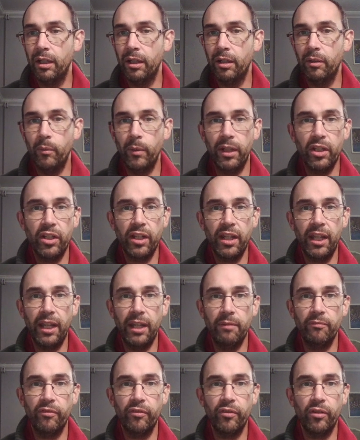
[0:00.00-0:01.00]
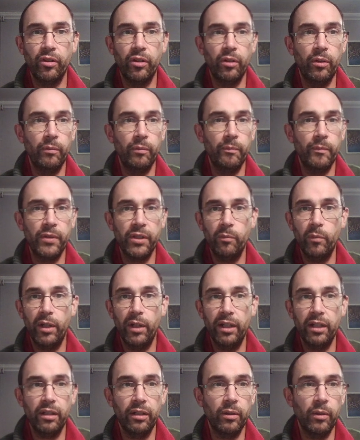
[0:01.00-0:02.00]
which came from
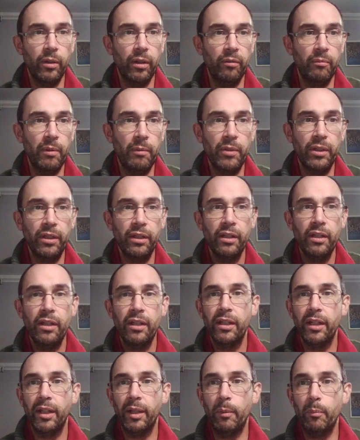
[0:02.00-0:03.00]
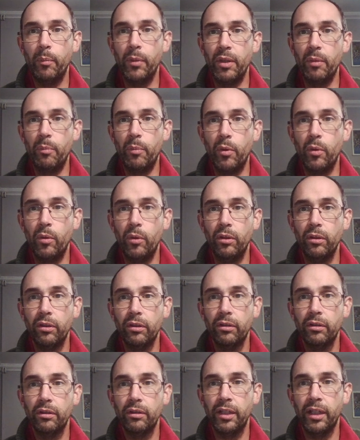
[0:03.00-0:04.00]
somewhere, can't quite remember, but the ball
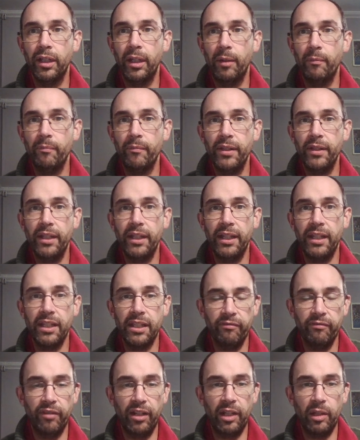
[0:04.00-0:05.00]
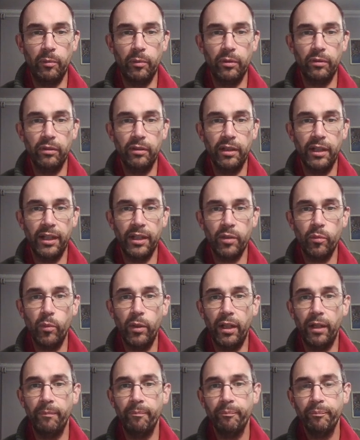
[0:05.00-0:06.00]
is available as
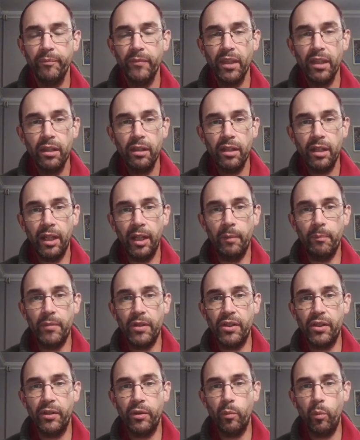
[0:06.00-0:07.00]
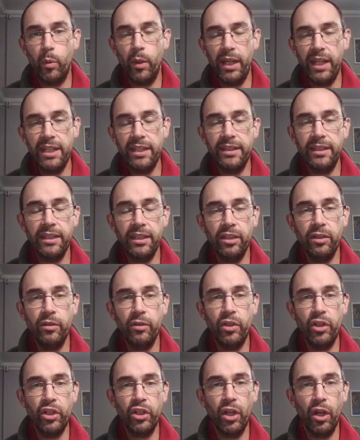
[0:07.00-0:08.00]
well. So the way that you
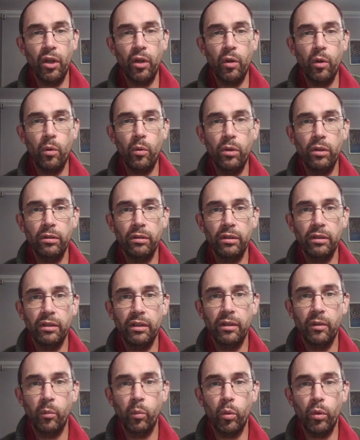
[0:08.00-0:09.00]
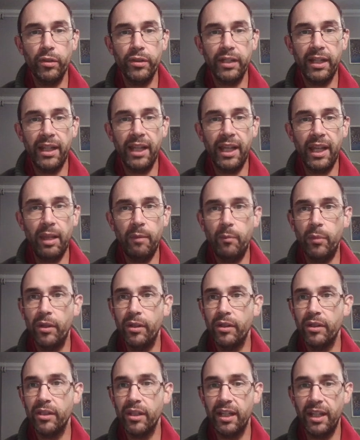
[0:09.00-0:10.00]
show what a
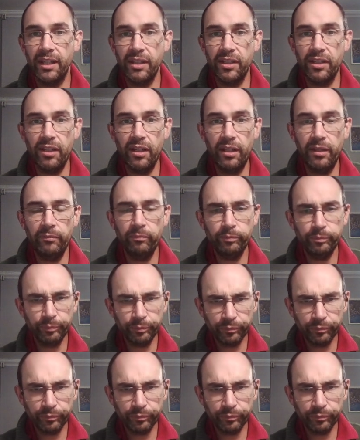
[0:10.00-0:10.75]
person has done,